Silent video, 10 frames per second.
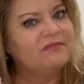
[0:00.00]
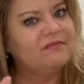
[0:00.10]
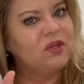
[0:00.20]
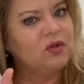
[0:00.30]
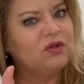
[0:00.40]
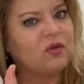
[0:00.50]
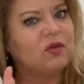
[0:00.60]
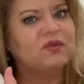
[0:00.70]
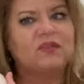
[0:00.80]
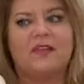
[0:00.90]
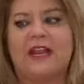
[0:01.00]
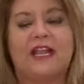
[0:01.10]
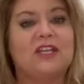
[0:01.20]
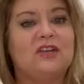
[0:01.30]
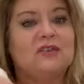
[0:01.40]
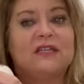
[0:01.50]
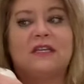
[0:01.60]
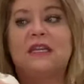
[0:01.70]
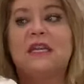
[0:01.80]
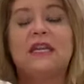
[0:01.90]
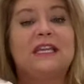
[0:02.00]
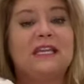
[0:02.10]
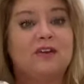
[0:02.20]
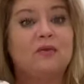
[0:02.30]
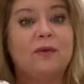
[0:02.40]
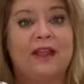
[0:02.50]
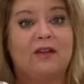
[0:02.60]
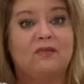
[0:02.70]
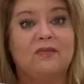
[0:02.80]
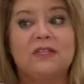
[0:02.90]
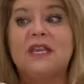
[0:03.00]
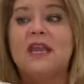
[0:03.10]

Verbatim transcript: neutral so that I could use it year round.